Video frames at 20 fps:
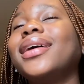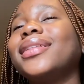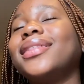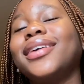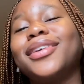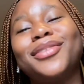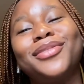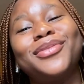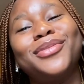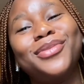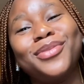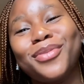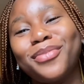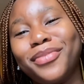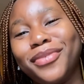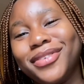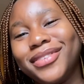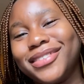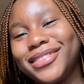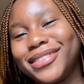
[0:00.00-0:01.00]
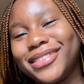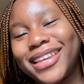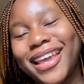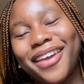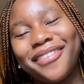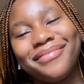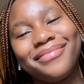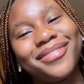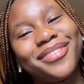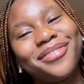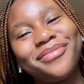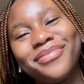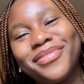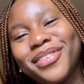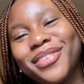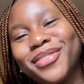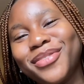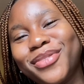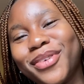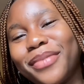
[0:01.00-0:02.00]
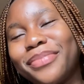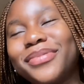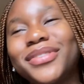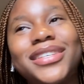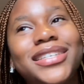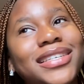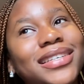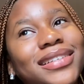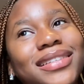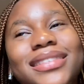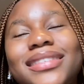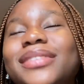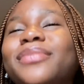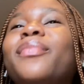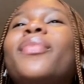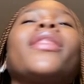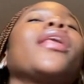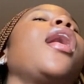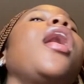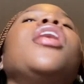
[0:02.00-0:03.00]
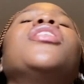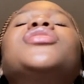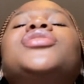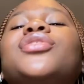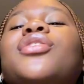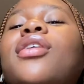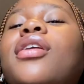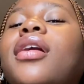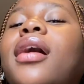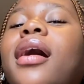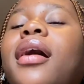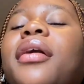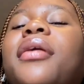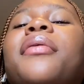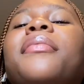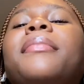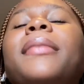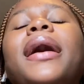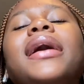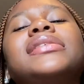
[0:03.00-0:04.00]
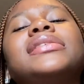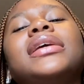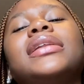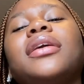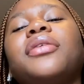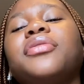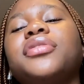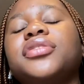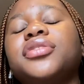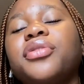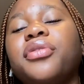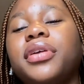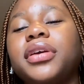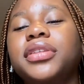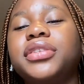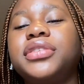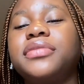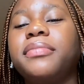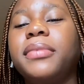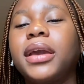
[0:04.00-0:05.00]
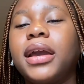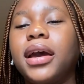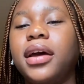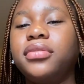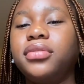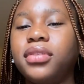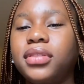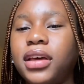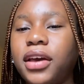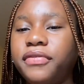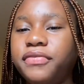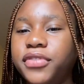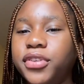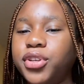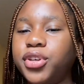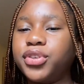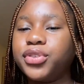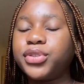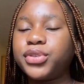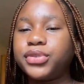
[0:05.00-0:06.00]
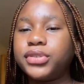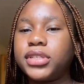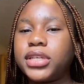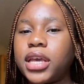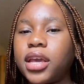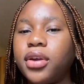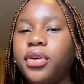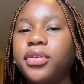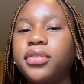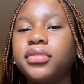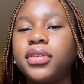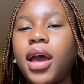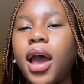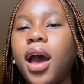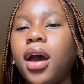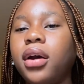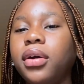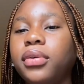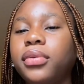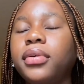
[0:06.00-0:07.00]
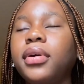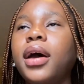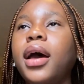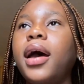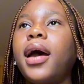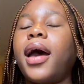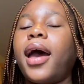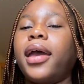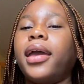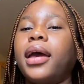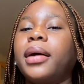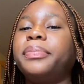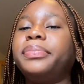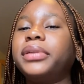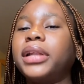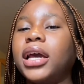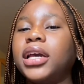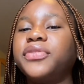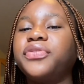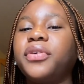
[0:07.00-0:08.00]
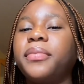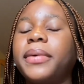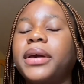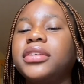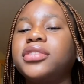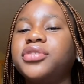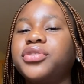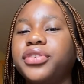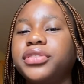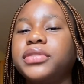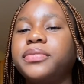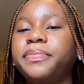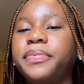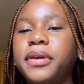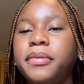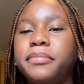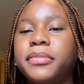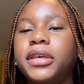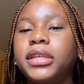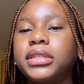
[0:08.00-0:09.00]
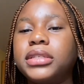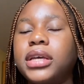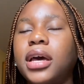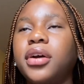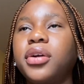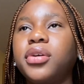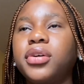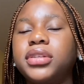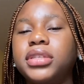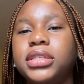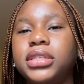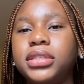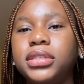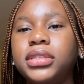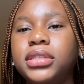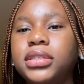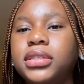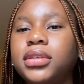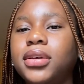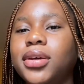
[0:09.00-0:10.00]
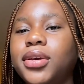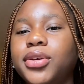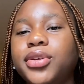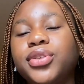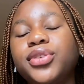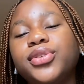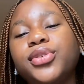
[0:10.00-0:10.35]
Thank you so much. I really, appreciate. So um, I said I was going to make another video today on how I applied for my study permit and got it.